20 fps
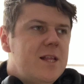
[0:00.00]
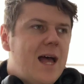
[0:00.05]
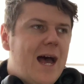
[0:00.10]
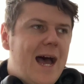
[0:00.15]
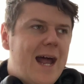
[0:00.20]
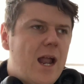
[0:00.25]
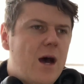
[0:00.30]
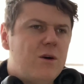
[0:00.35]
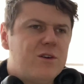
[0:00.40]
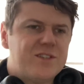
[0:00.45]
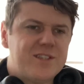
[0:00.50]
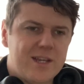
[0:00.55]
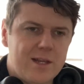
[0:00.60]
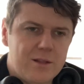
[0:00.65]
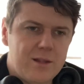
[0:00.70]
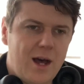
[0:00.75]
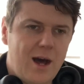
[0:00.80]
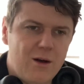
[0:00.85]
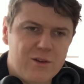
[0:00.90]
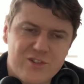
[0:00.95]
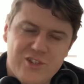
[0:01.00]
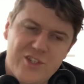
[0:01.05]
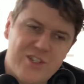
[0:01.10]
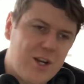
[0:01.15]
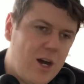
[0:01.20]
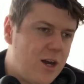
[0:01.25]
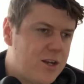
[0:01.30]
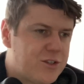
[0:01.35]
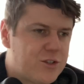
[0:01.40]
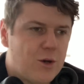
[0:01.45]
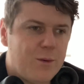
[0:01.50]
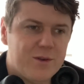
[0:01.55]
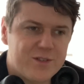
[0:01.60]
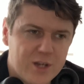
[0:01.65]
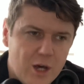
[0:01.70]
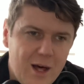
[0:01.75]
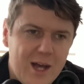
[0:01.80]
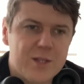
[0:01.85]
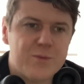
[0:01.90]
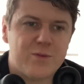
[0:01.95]
And I was just talking to him. I was
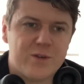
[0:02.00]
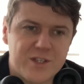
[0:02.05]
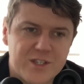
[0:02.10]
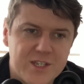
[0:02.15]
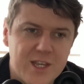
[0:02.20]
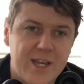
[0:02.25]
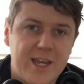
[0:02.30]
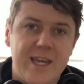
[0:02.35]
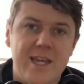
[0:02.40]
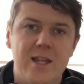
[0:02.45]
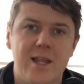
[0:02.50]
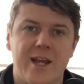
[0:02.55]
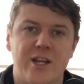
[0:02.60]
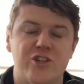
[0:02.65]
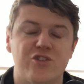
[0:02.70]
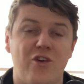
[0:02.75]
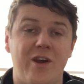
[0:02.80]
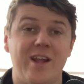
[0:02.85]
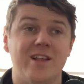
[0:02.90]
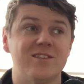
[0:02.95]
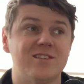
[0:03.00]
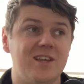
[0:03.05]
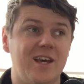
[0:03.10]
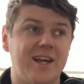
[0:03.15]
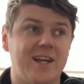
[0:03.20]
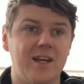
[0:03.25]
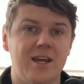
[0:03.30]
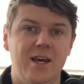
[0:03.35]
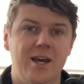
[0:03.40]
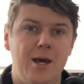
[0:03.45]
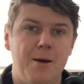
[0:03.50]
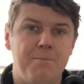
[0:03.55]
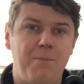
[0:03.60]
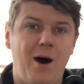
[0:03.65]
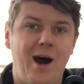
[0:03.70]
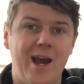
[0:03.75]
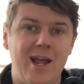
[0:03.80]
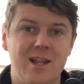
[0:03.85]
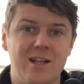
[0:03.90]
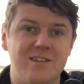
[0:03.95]
like, oh, that's pretty sick. He, like, trains, like,
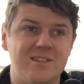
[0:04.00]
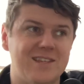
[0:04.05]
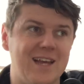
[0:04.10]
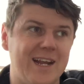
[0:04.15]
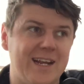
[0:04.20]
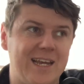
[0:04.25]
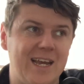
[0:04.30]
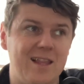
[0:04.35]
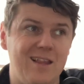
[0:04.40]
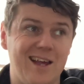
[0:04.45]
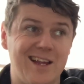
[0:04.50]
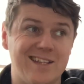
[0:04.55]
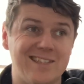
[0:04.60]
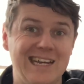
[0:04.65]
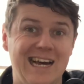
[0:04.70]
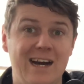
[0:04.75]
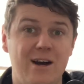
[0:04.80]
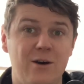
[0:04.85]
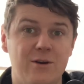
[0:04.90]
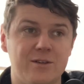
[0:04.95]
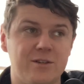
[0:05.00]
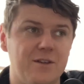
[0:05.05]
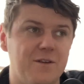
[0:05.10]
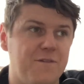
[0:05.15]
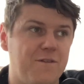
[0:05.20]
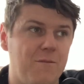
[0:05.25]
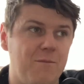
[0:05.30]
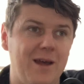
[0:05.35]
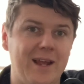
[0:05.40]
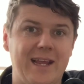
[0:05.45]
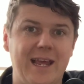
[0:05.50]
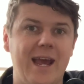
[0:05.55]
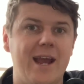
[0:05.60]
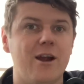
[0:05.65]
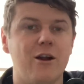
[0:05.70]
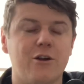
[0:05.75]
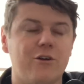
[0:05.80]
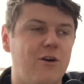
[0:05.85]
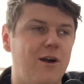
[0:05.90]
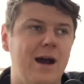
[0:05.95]
pilots that get, like, downed from, like,
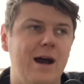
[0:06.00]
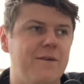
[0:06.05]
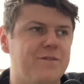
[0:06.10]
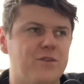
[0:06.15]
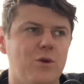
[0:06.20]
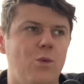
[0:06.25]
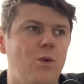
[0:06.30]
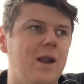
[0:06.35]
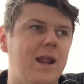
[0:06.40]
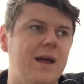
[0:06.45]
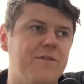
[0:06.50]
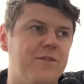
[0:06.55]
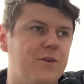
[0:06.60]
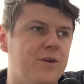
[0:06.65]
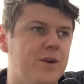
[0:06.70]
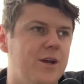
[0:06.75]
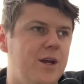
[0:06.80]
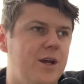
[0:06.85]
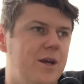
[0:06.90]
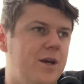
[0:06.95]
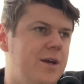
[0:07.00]
aircraft or whatever.